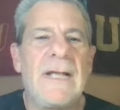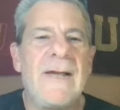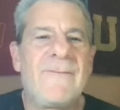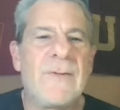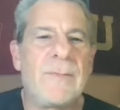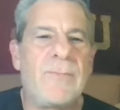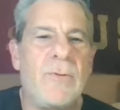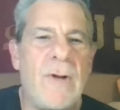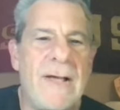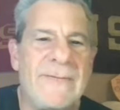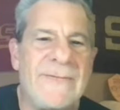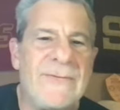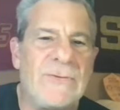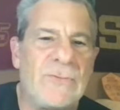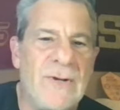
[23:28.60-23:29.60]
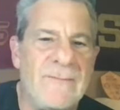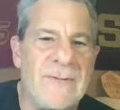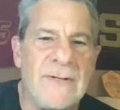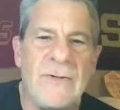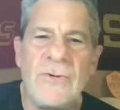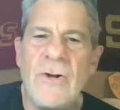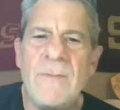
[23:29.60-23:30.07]
If we're
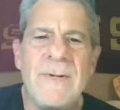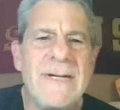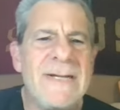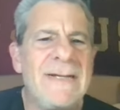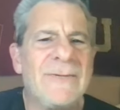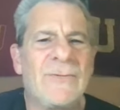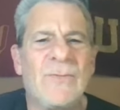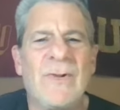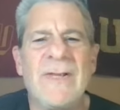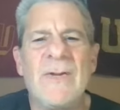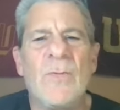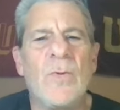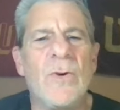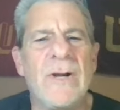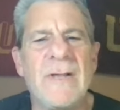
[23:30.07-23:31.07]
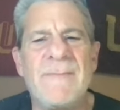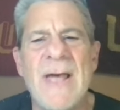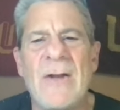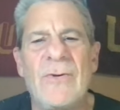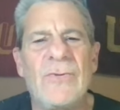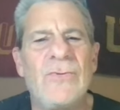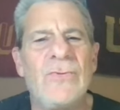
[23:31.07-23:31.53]
process-driven, nobody is really worried
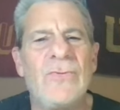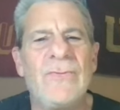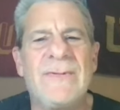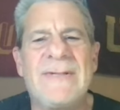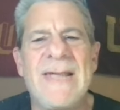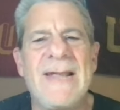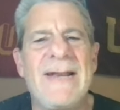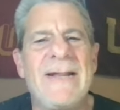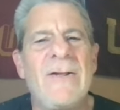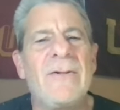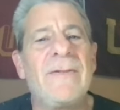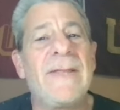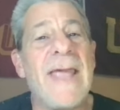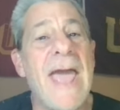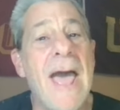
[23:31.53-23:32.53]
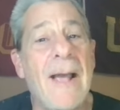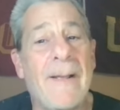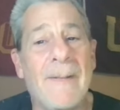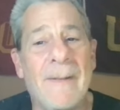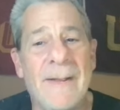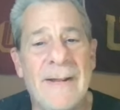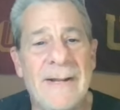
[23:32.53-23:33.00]
about who's getting the
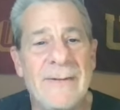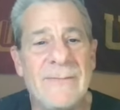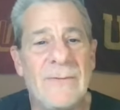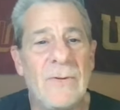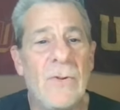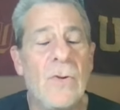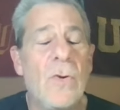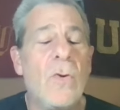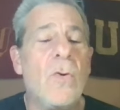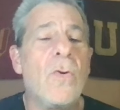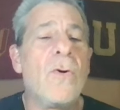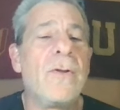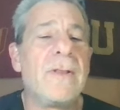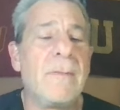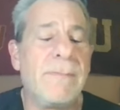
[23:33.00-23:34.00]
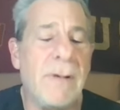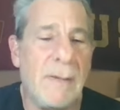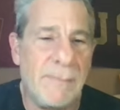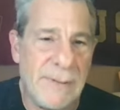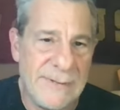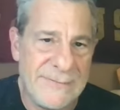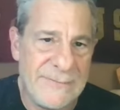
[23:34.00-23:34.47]
accolades or the
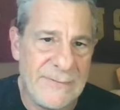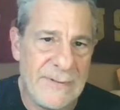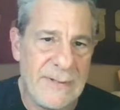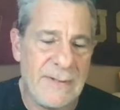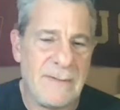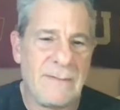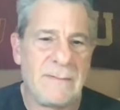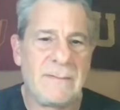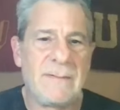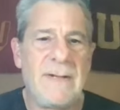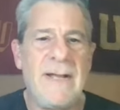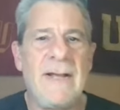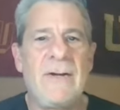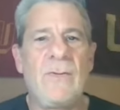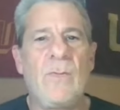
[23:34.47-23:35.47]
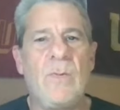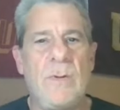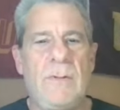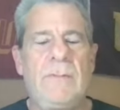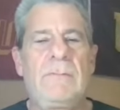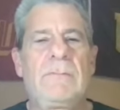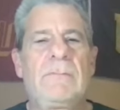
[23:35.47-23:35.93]
publicity," end
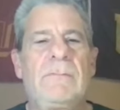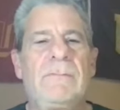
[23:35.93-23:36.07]
quote.